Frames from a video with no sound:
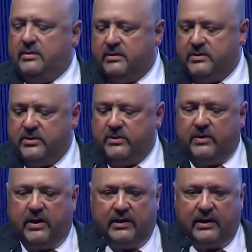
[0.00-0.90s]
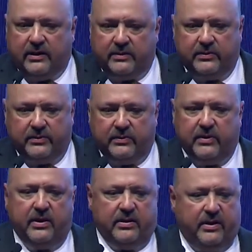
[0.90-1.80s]
So I'd like
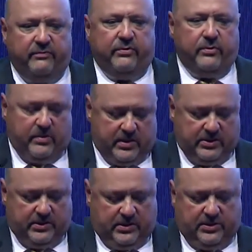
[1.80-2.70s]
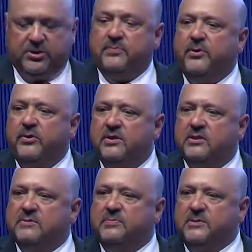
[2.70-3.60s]
to give you a ship
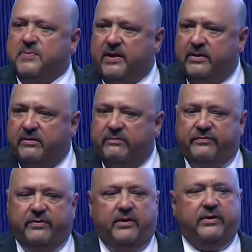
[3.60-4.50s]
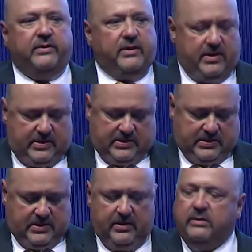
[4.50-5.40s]
owner's perspective on
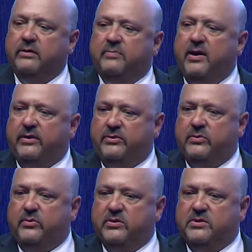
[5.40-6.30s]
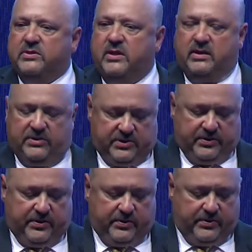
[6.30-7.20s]
the path towards
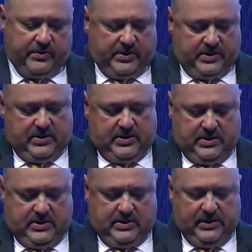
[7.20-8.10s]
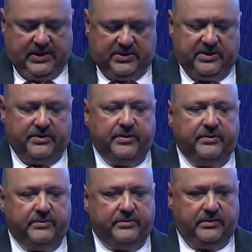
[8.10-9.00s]
zero, net zero,
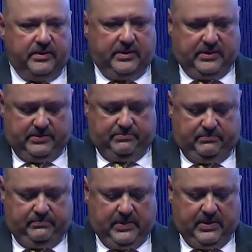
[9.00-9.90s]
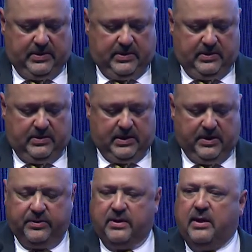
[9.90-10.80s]
on
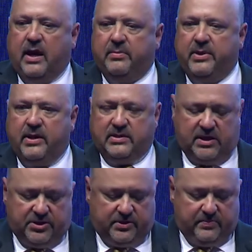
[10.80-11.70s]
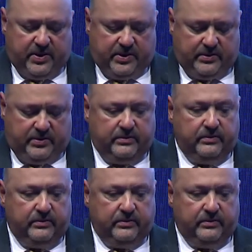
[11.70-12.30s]
our decarbonization path.